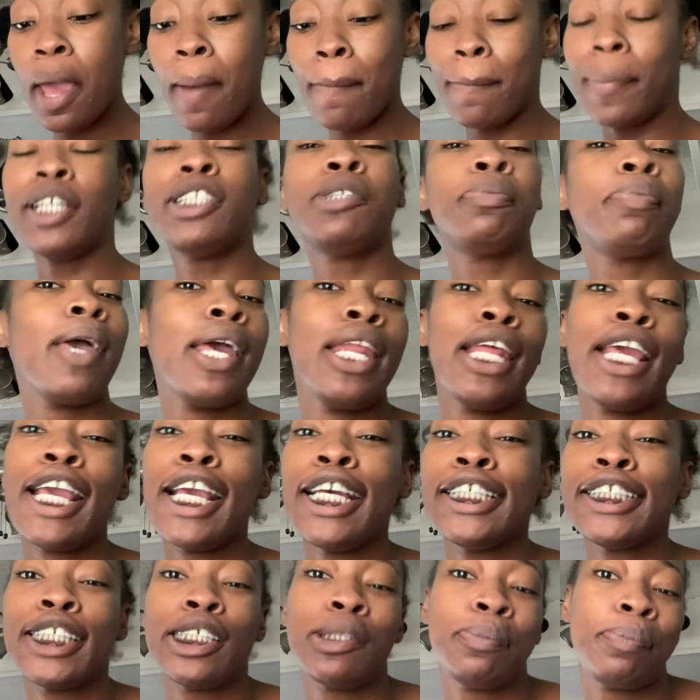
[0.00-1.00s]
bitch, petty
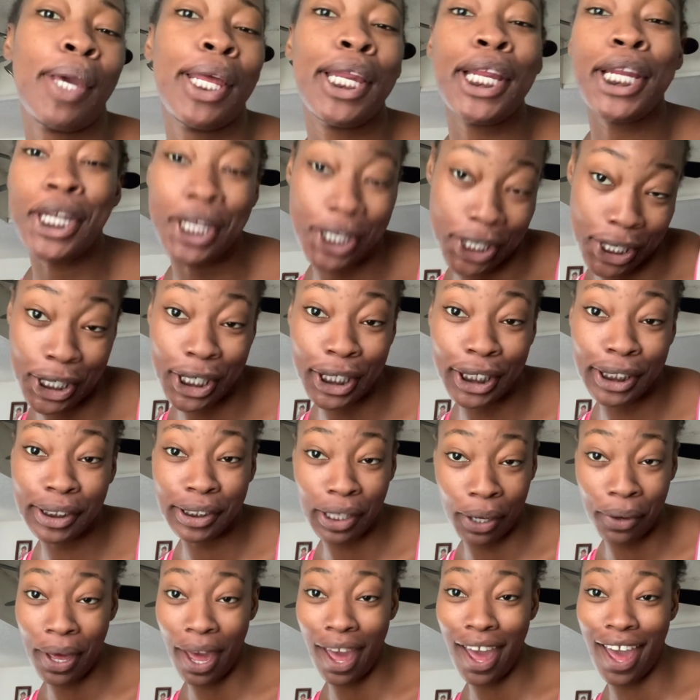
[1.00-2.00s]
is as petty does,
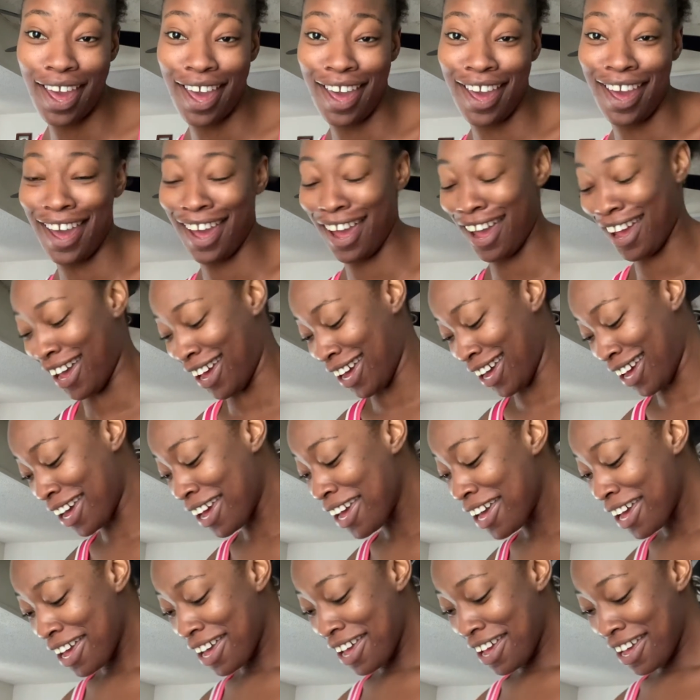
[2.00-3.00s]
okay?
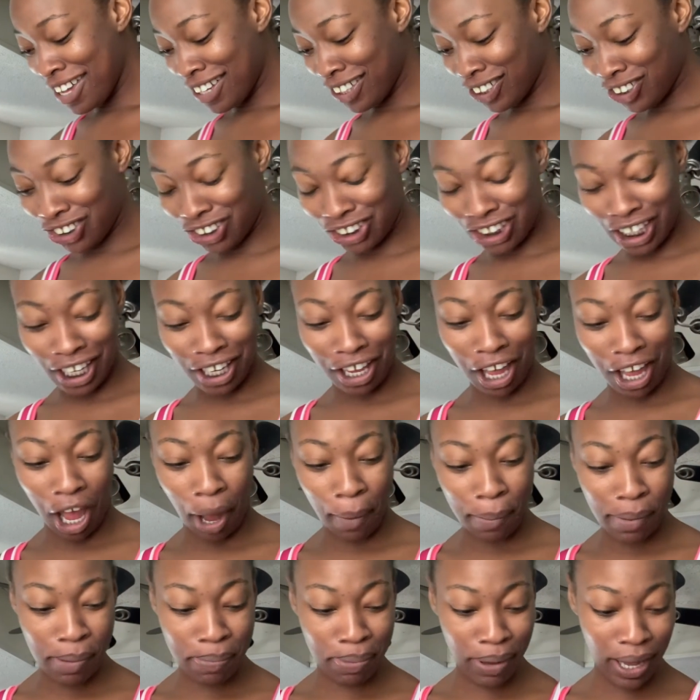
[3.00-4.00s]
Shit, call
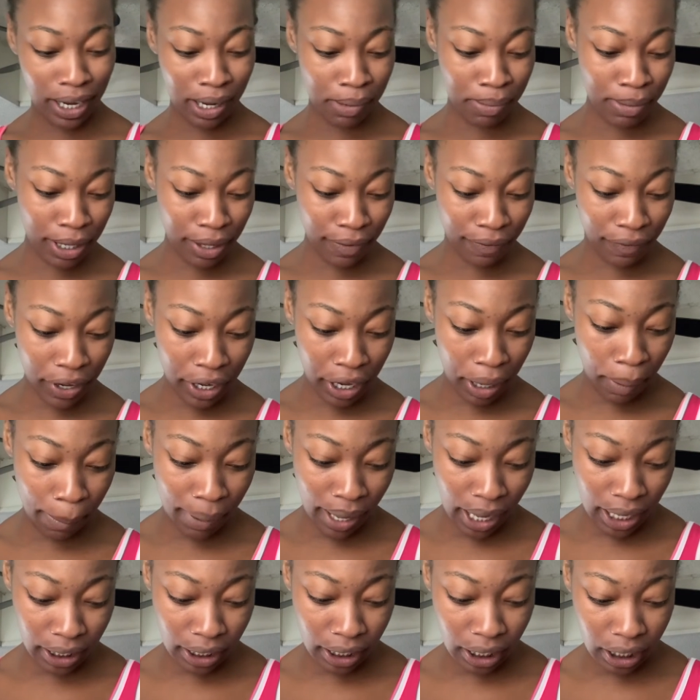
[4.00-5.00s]
me petty motherfucking
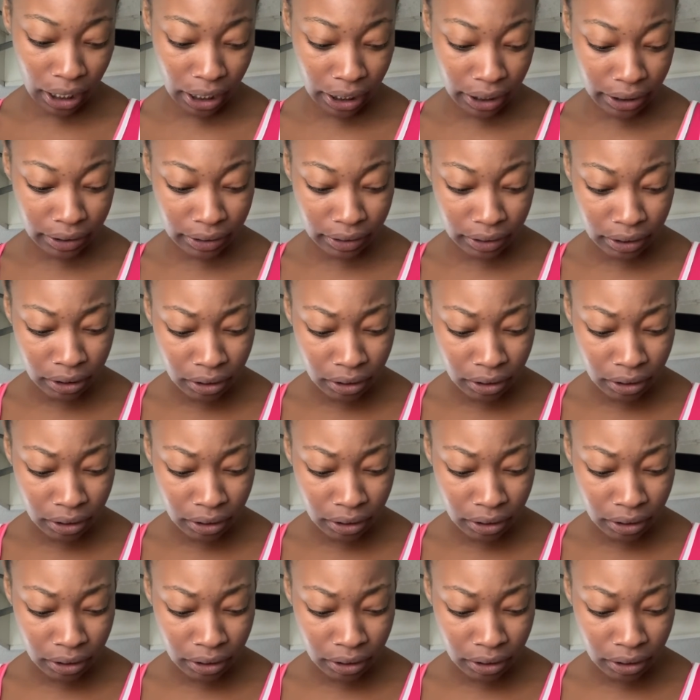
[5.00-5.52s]
Betty, because